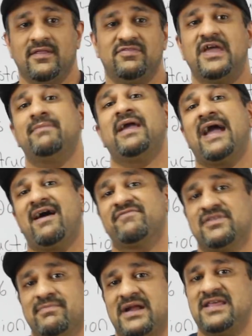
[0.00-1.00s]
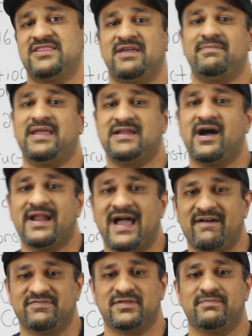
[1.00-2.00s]
they may have the money, they may not
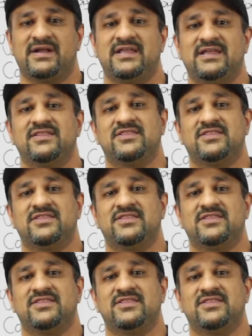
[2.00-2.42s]
have the money,